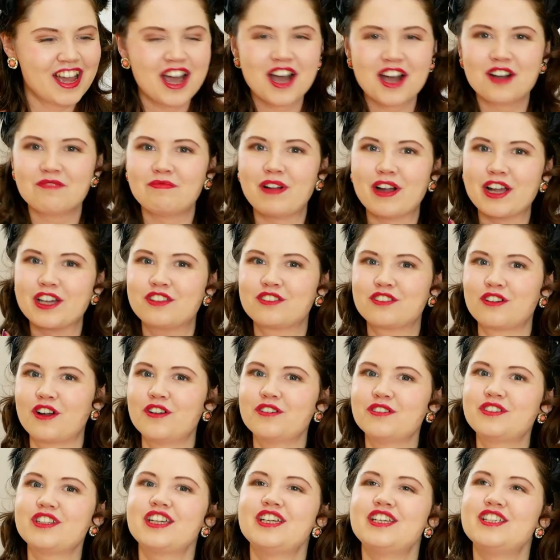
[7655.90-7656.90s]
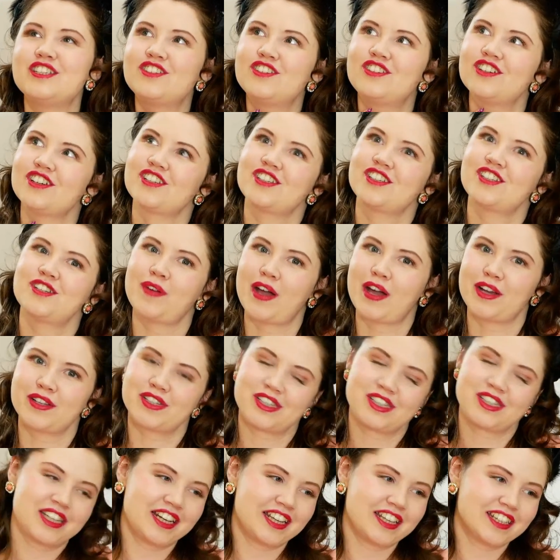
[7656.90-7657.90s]
My throat is just about
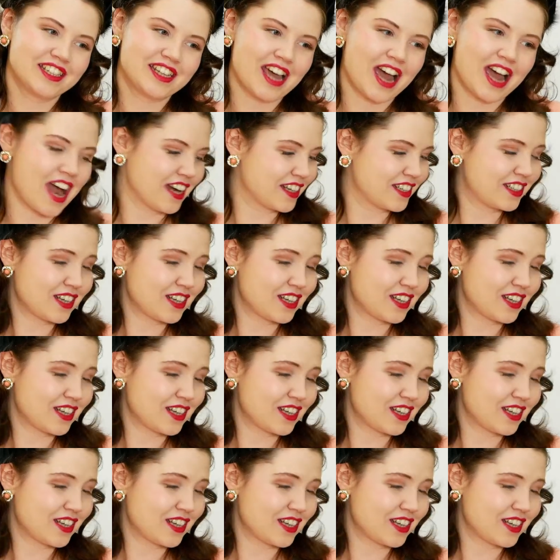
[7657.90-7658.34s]
still intact.